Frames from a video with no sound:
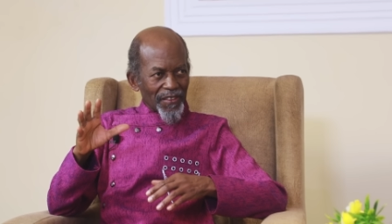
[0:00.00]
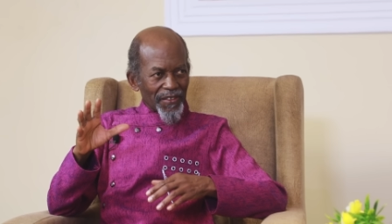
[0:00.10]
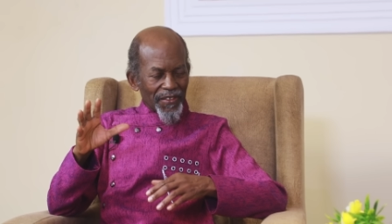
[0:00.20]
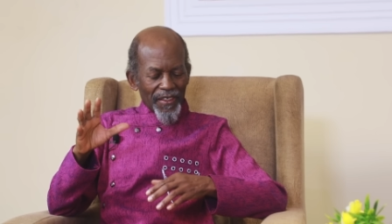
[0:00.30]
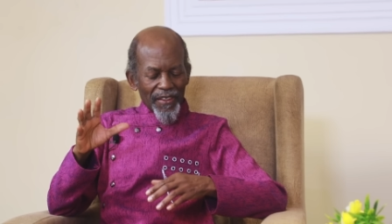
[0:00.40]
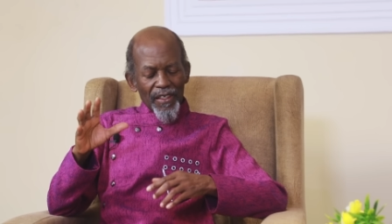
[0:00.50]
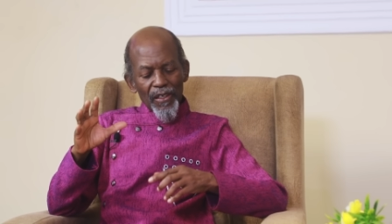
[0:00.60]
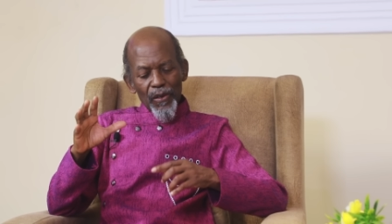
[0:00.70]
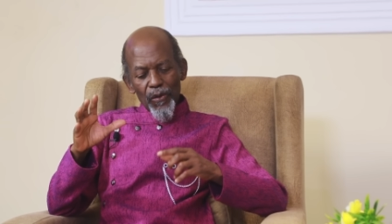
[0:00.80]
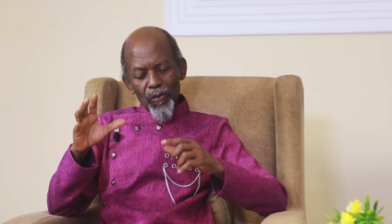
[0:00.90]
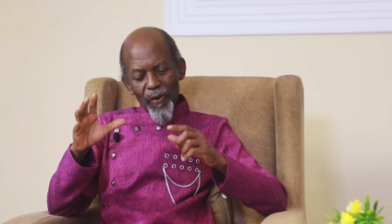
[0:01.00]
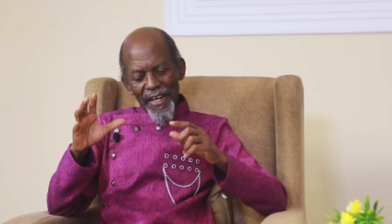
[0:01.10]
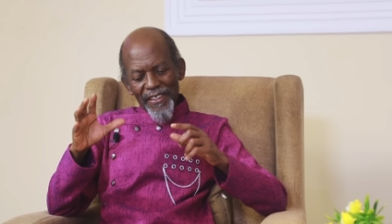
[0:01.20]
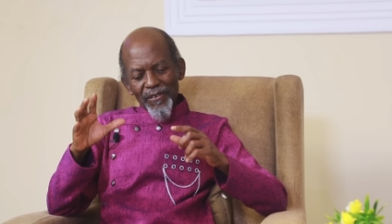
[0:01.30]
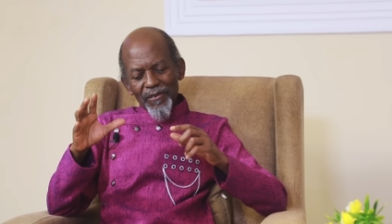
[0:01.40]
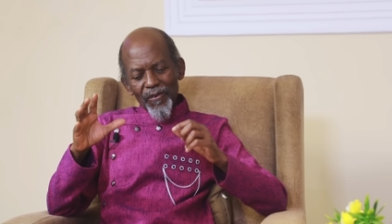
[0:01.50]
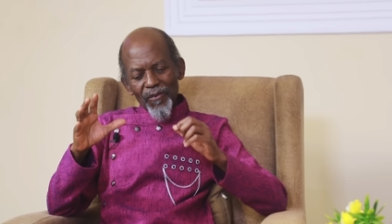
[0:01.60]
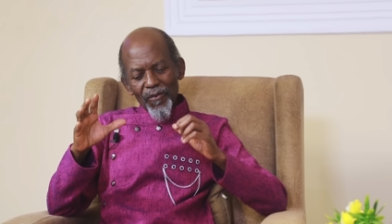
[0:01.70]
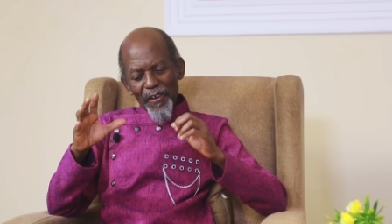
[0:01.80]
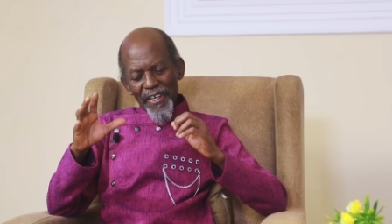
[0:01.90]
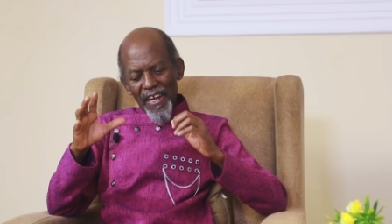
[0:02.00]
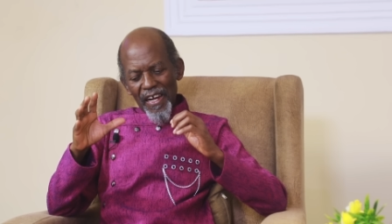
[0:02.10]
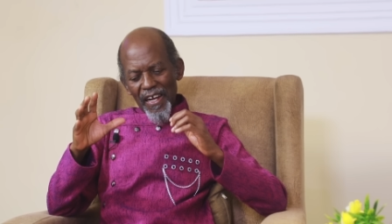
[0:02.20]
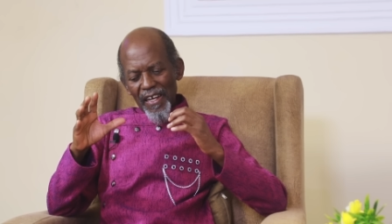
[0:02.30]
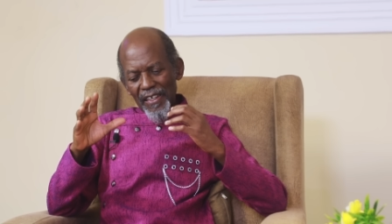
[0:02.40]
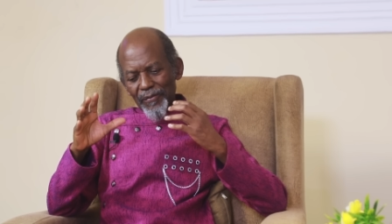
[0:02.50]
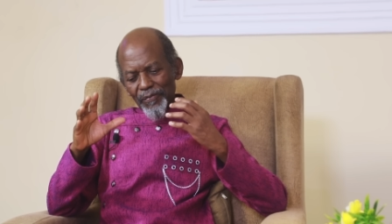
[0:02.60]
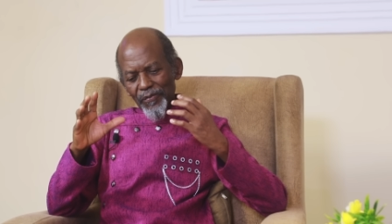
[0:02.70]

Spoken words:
You see, when we are